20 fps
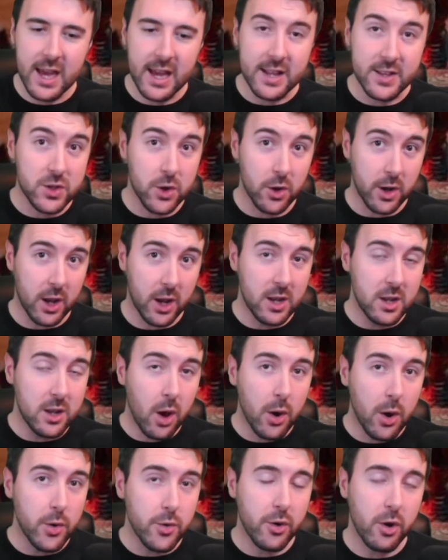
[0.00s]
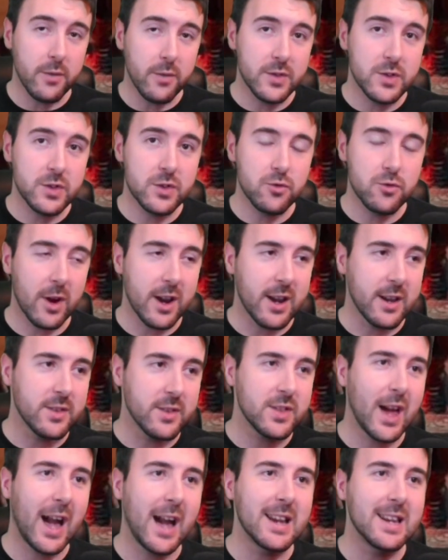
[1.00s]
It's got a load of
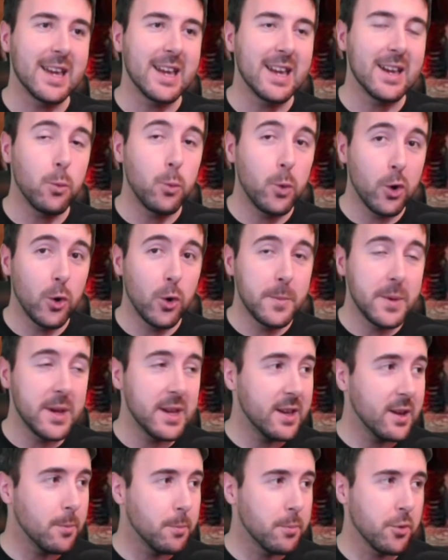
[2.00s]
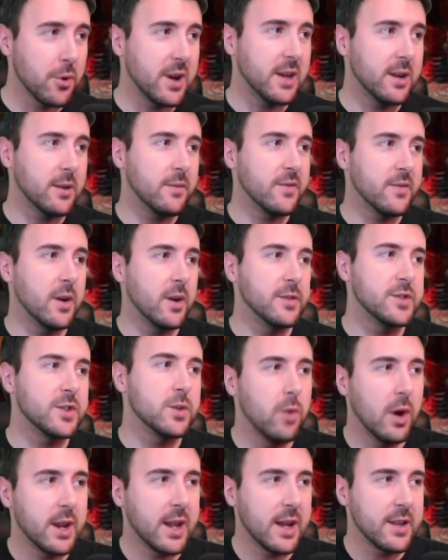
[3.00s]
strength, and it will be brilliant fun
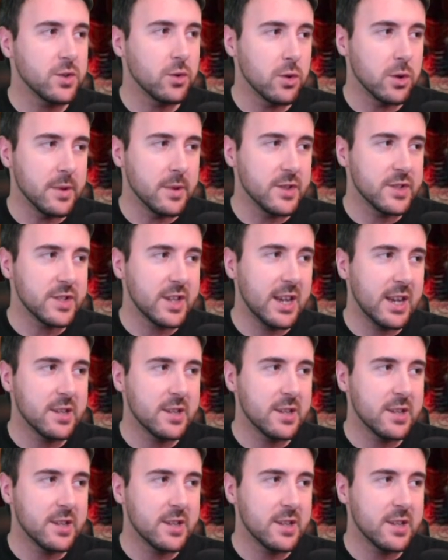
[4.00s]
to run at tournaments.